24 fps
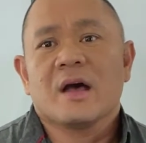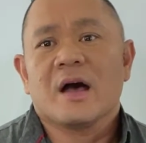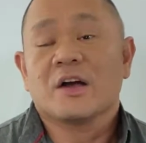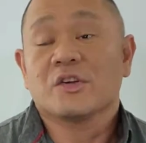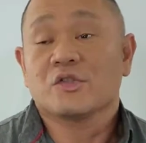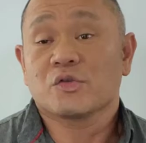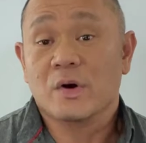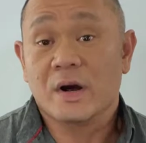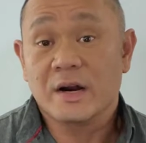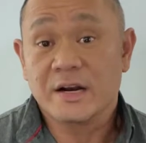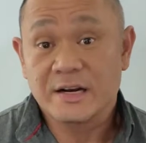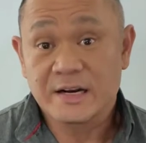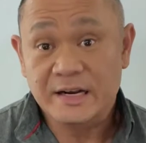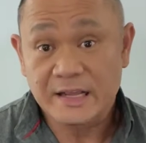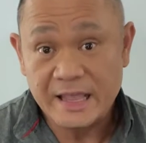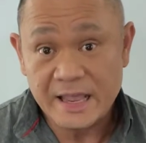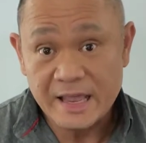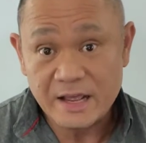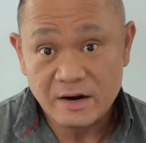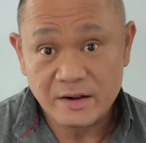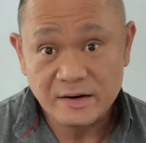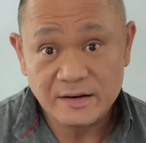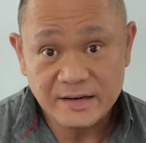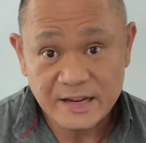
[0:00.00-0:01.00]
I tried it
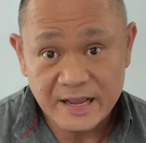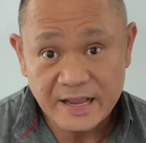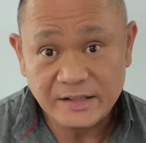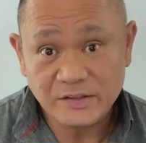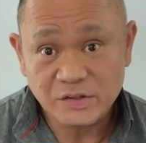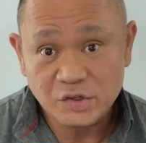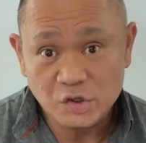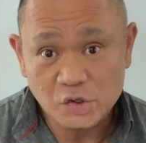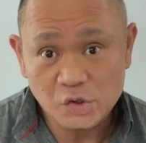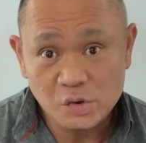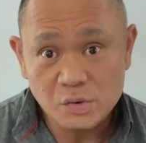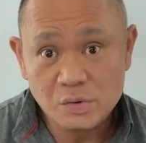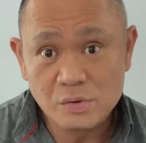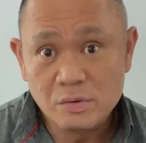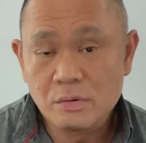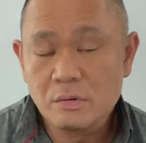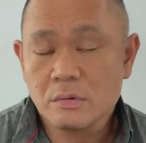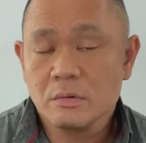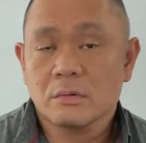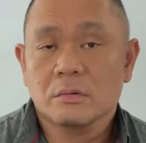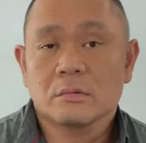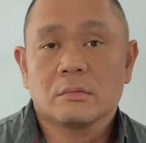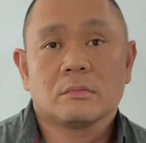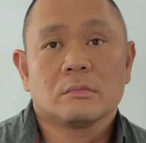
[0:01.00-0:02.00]
again on day
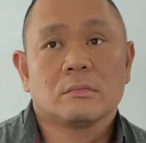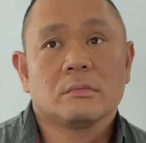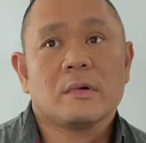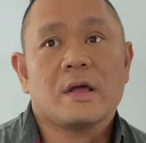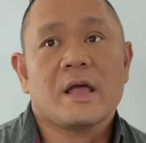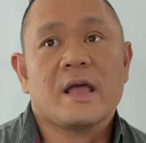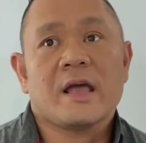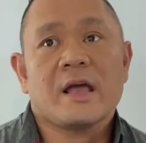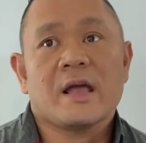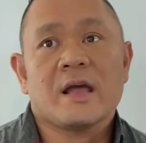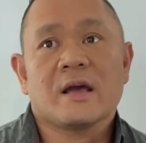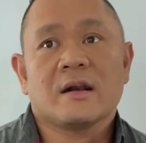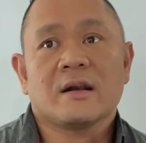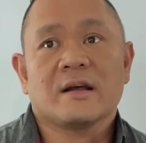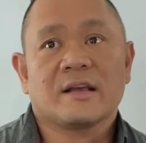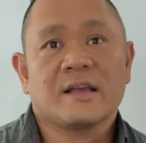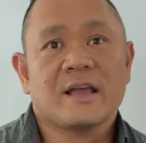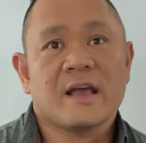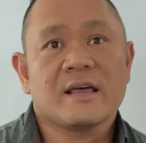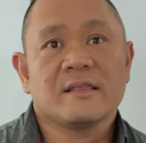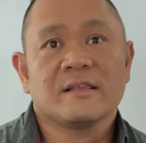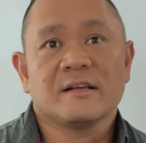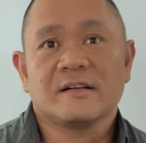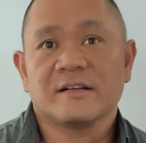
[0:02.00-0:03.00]
two, and
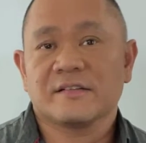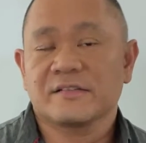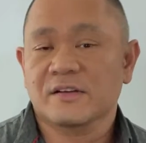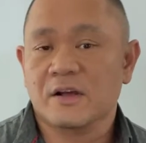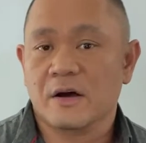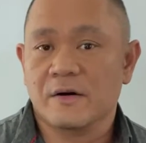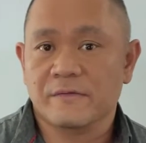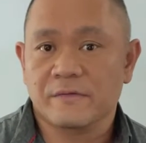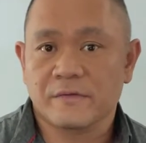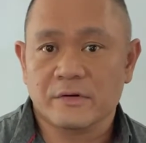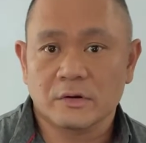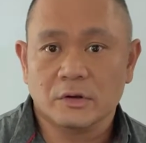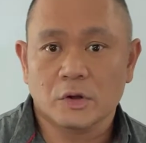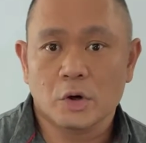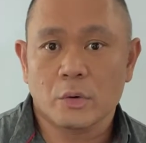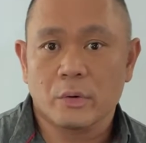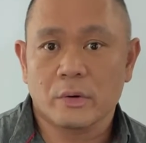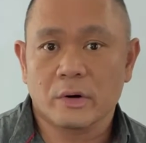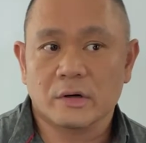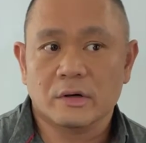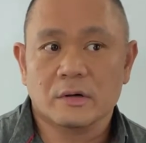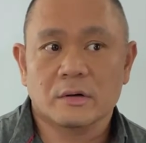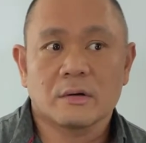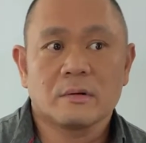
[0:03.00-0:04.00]
again the discomfort
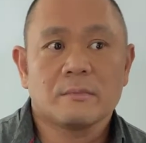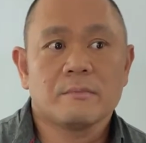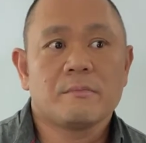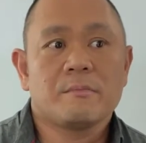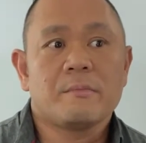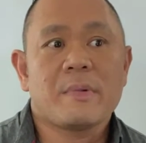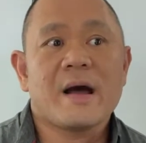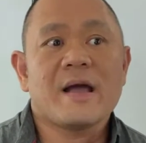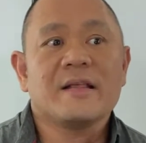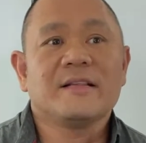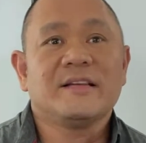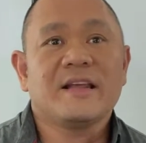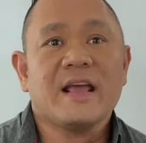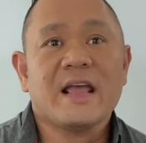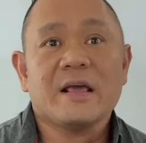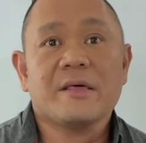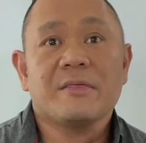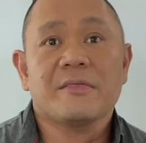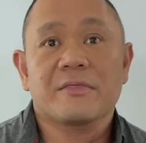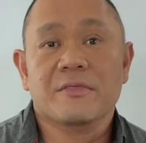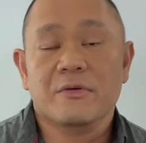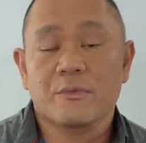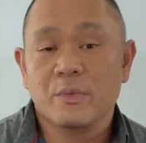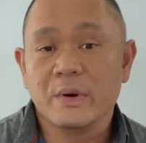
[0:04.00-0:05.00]
lowered. By
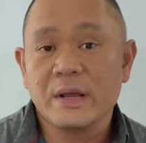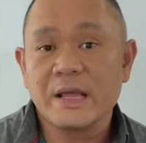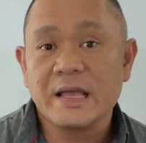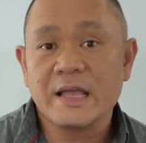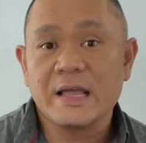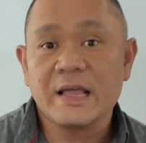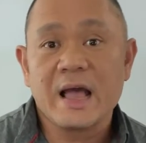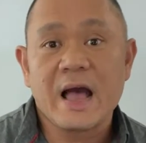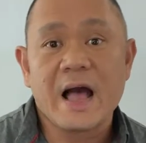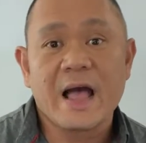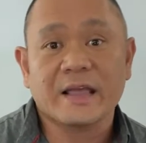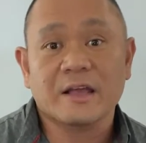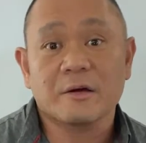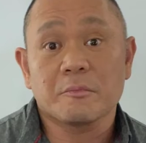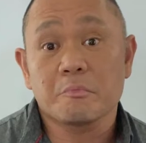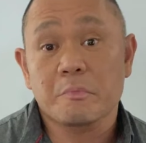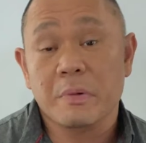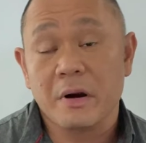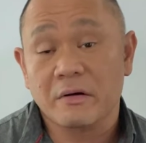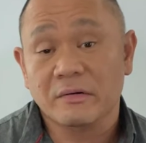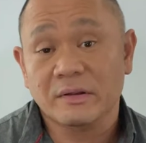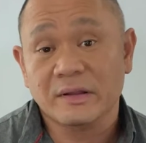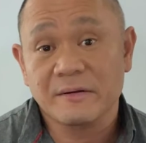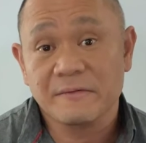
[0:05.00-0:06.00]
day three, I could
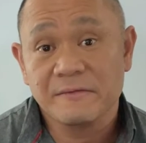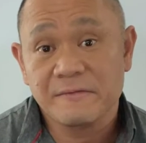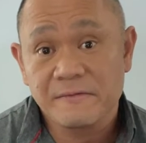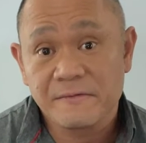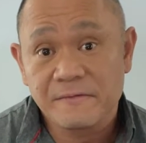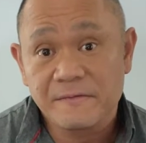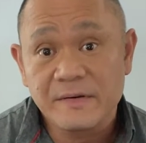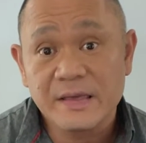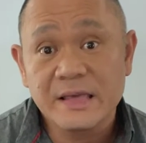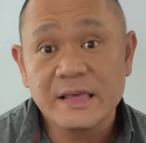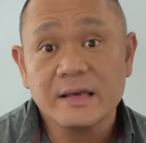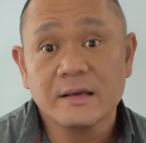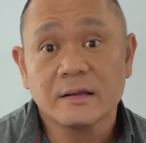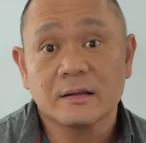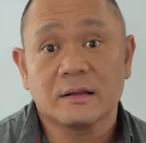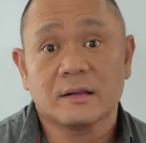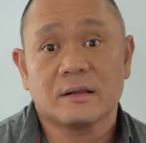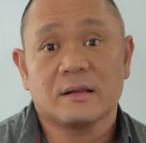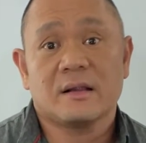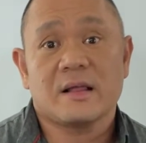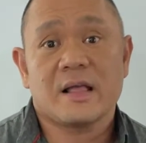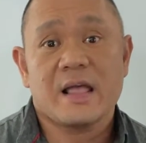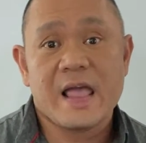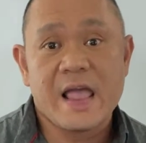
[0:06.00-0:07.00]
barely
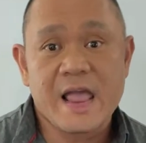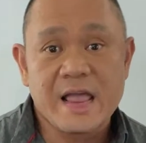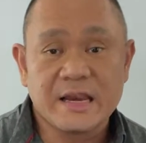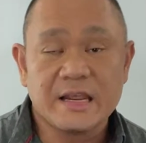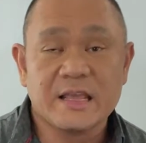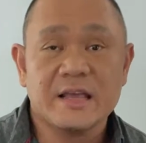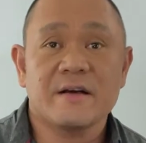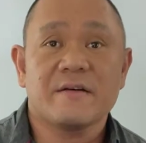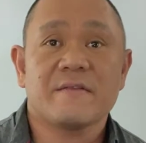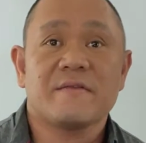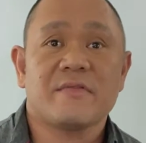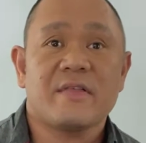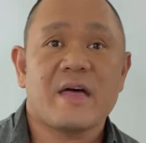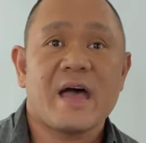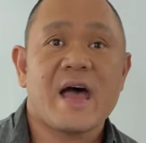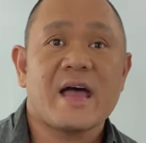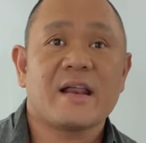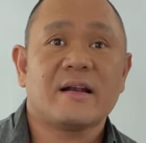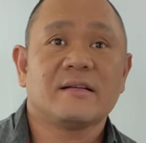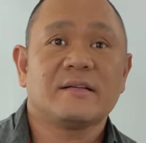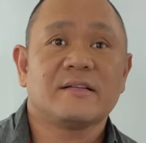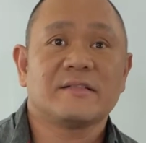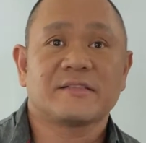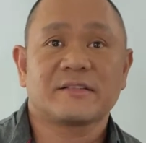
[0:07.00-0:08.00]
feel any of
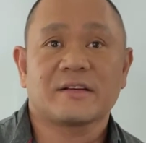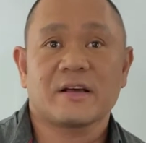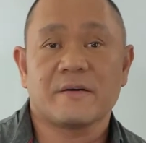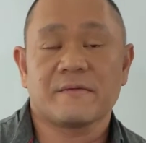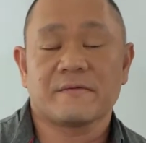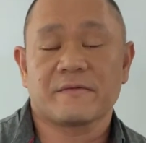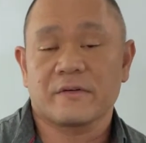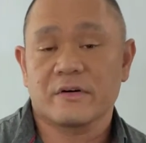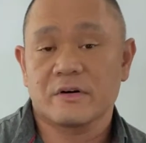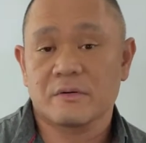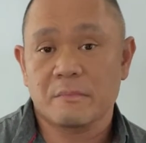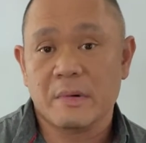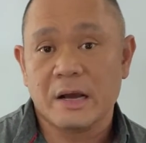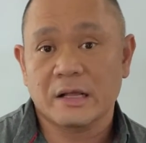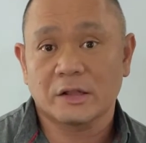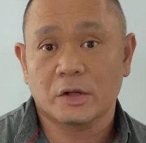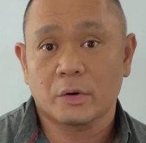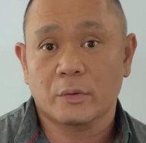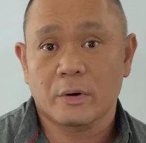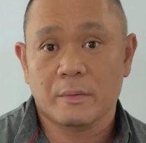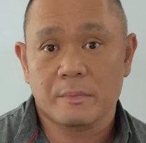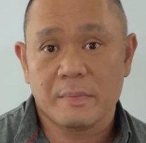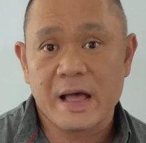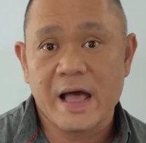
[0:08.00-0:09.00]
that discomfort in my
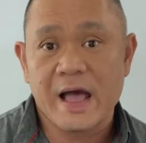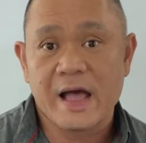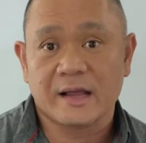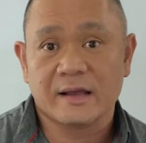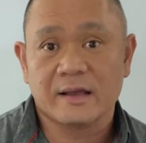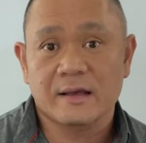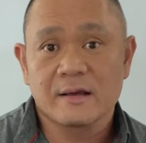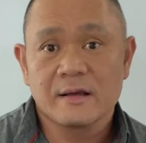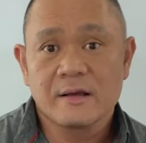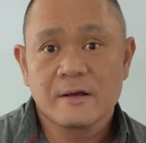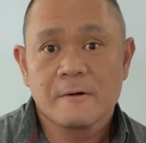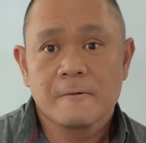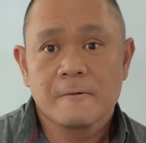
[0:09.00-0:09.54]
lower back.